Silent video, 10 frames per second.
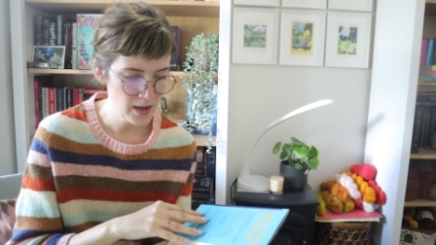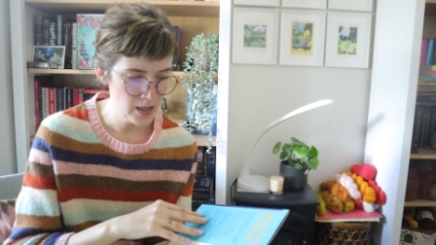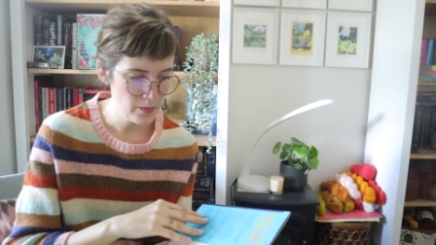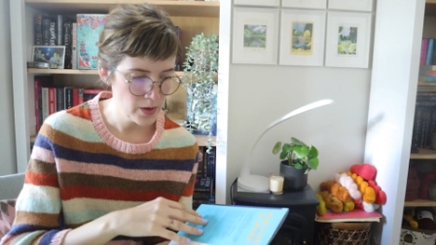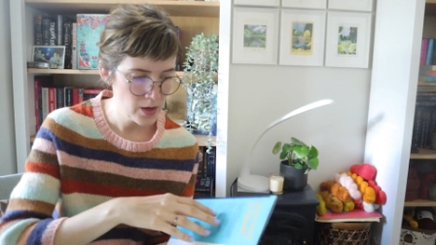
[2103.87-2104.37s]

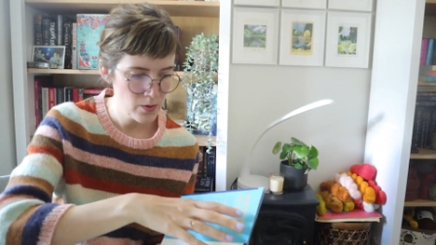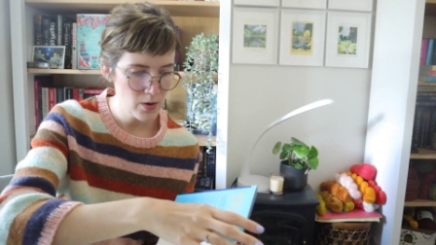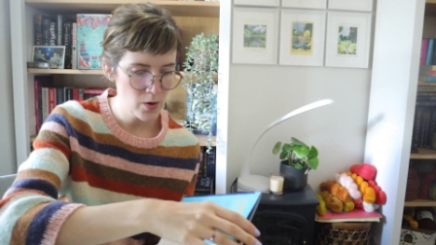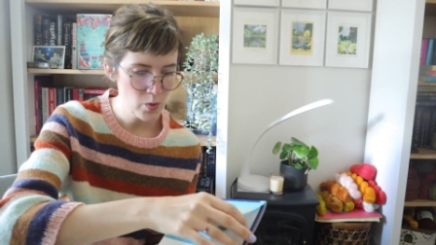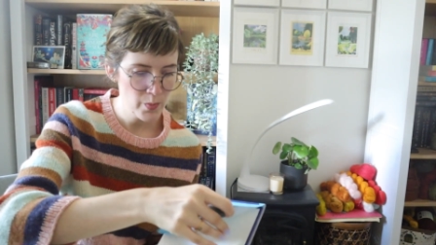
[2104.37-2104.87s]
And then when
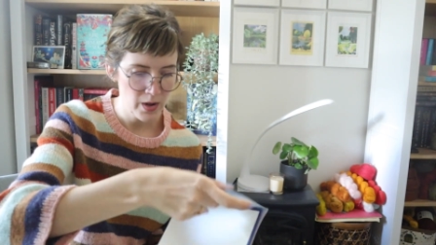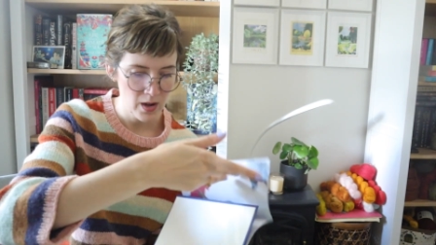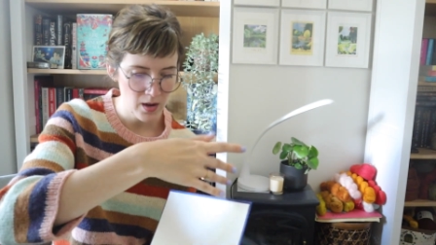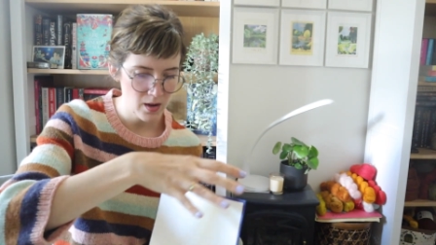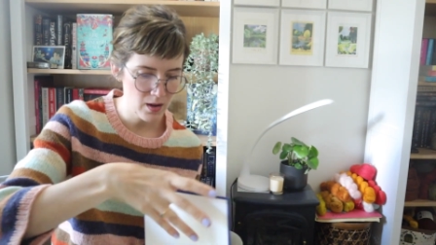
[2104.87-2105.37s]
you open
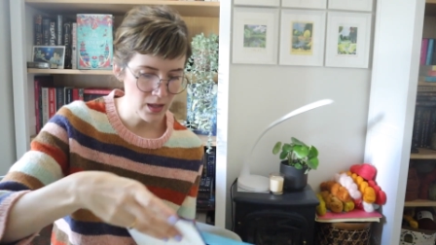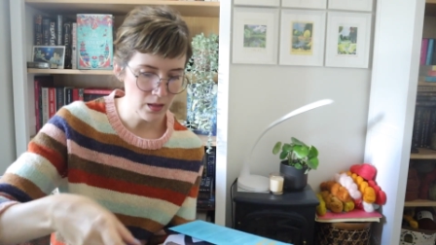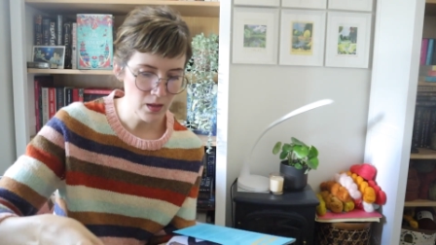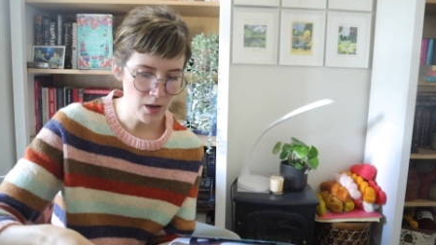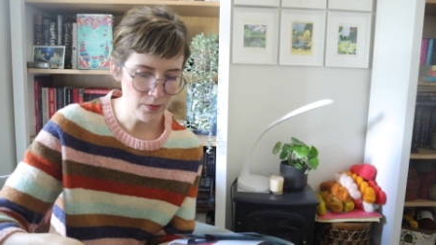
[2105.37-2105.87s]
it, I
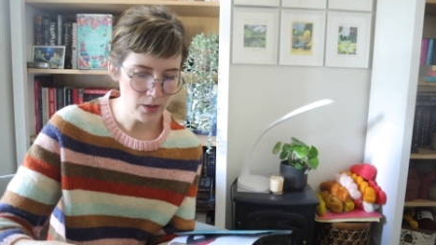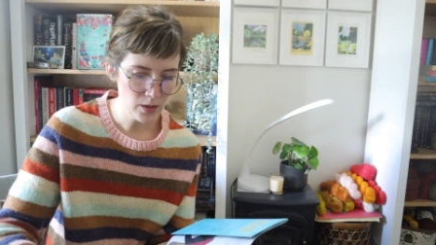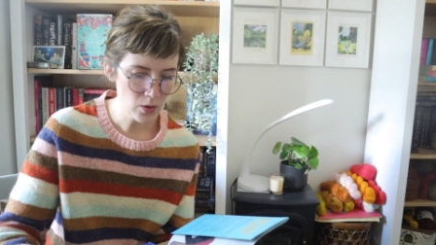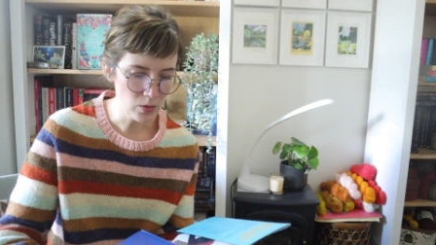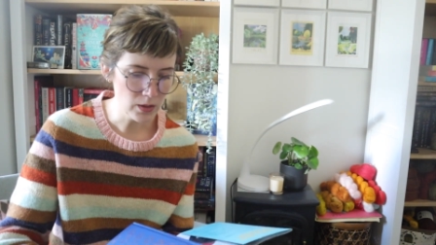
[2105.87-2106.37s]

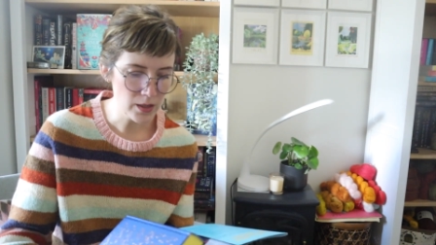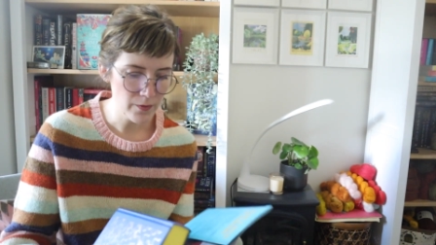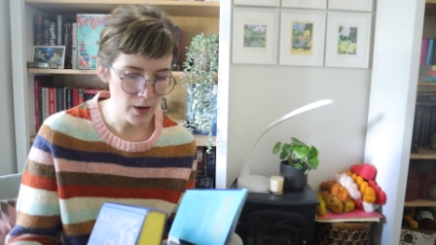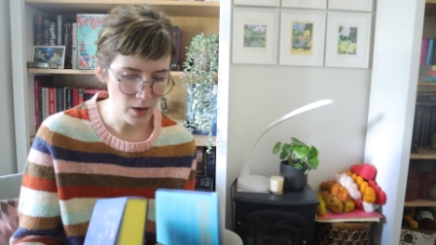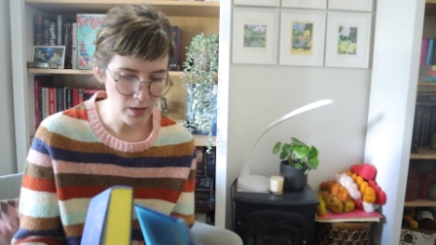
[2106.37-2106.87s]
loved the gold
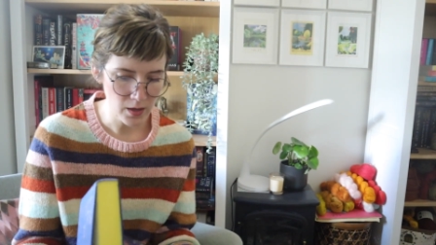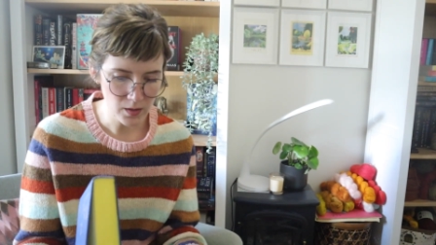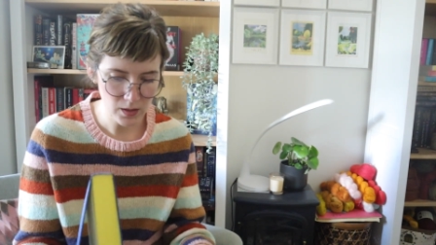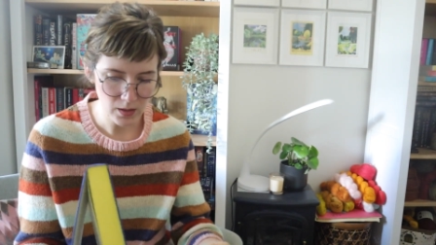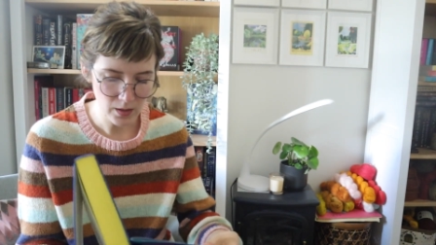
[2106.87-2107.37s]
leafing on
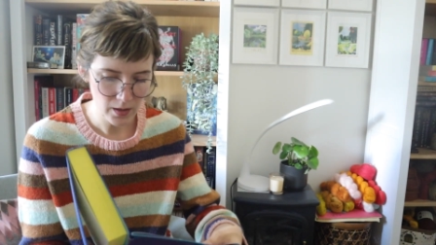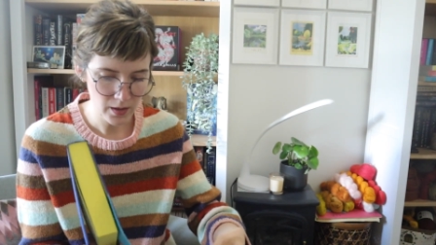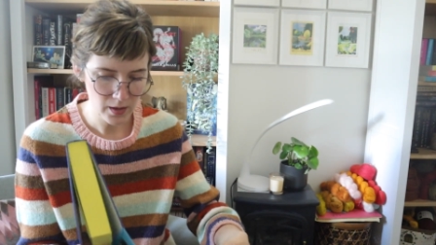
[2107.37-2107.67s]
this.